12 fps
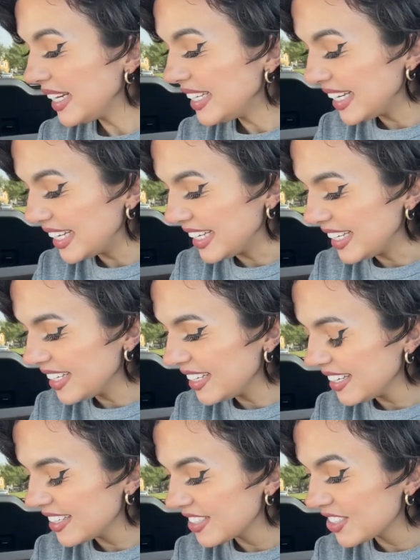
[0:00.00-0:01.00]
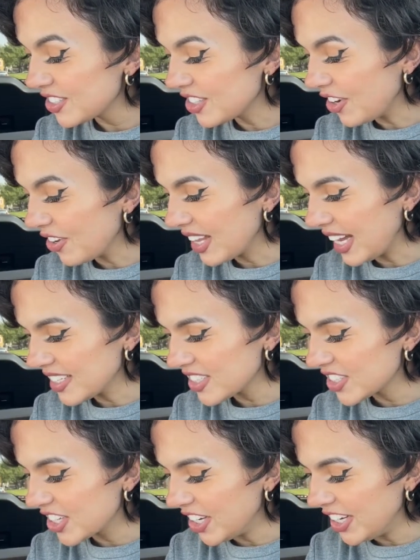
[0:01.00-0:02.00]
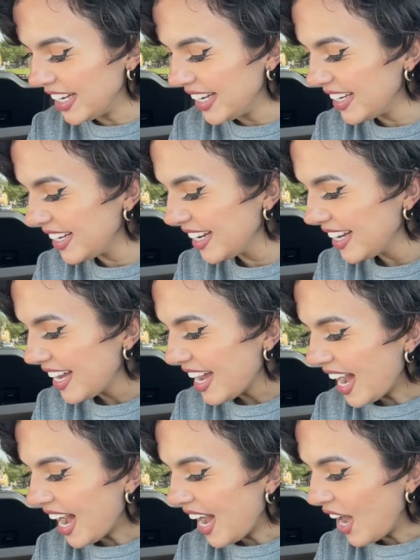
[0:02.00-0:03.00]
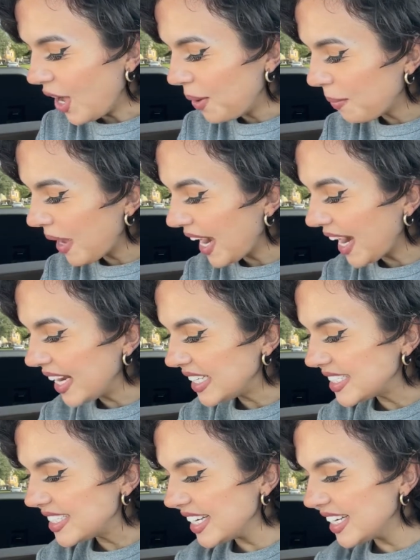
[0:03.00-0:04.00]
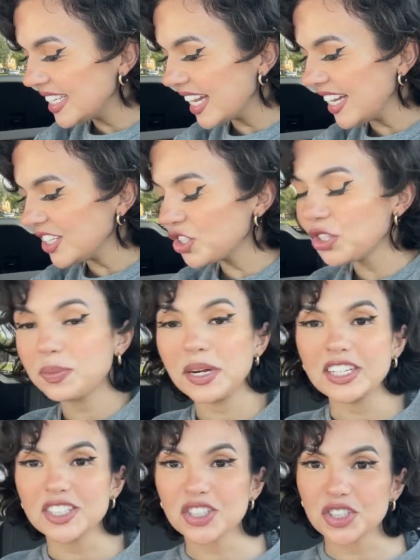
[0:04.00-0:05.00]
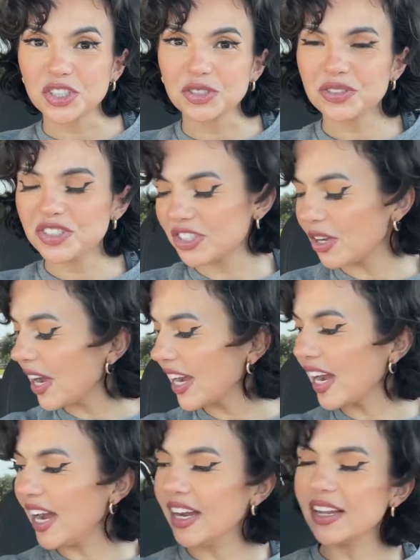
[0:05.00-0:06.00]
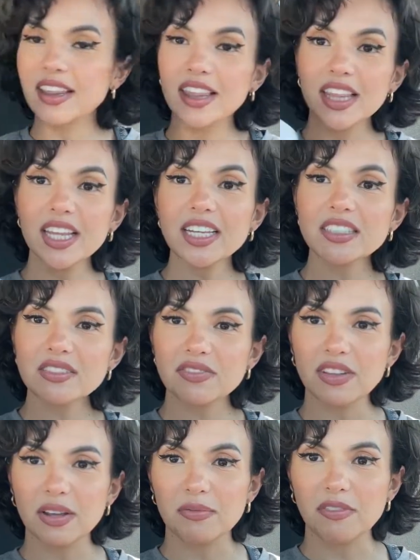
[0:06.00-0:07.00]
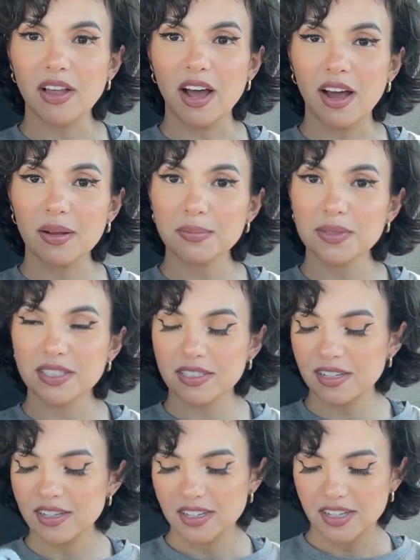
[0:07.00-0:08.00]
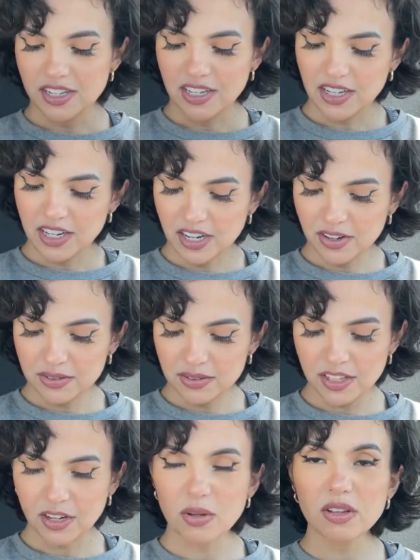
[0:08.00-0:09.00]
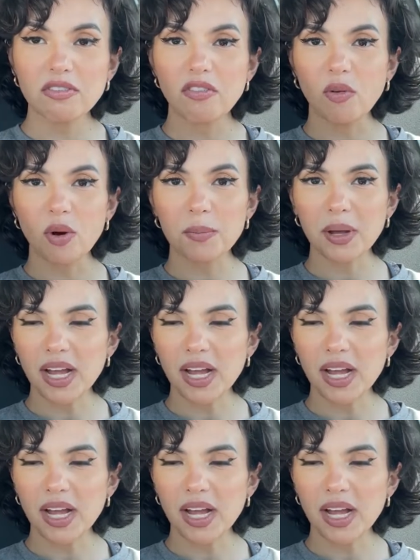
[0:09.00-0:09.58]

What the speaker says: needed, so that's good. I did get two pairs of shoes, so I got these flip-flops. You know, they're only $4.